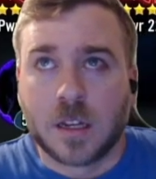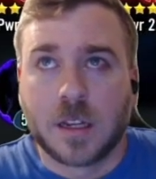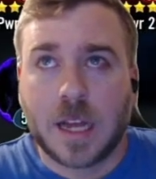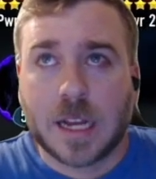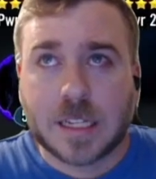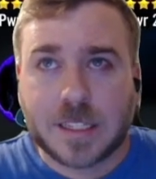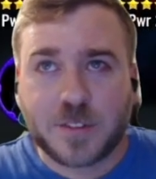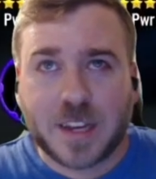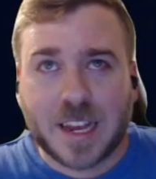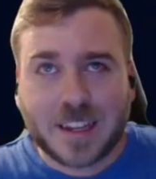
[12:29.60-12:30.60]
Next,
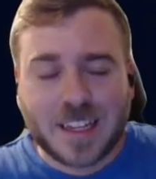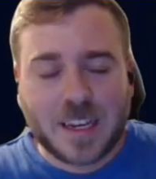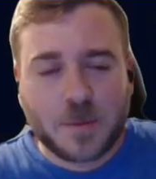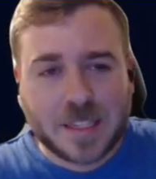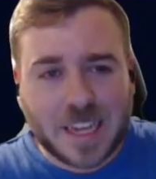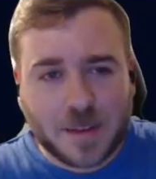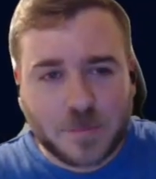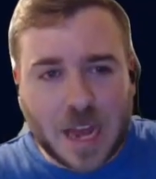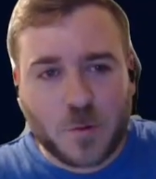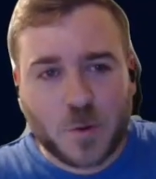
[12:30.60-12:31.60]
we got a cleanup attempt.
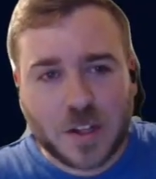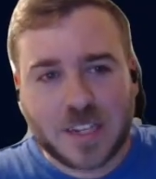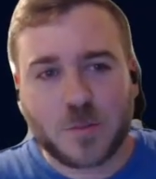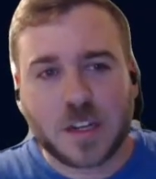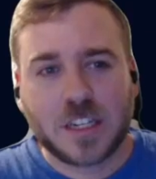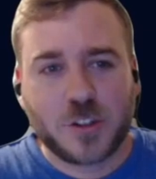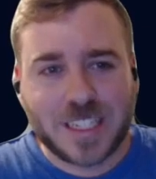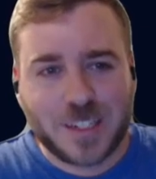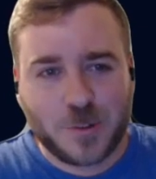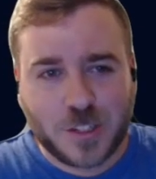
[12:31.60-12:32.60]
I really didn't want to use
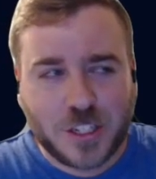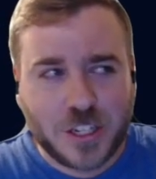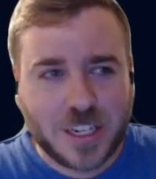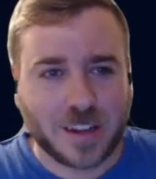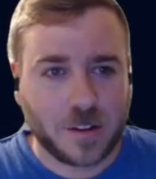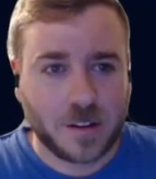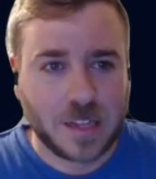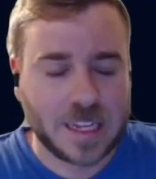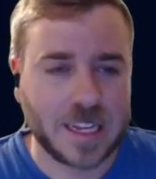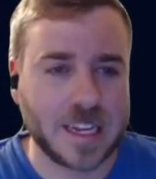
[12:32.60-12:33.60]
a GL.
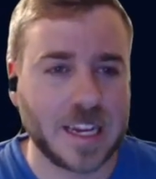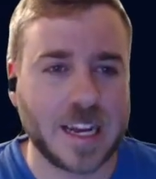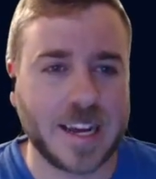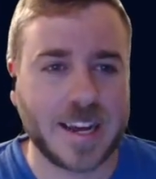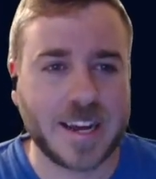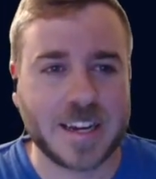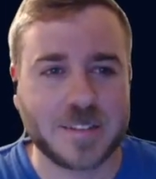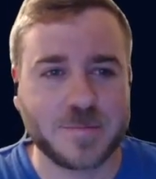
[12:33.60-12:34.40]
And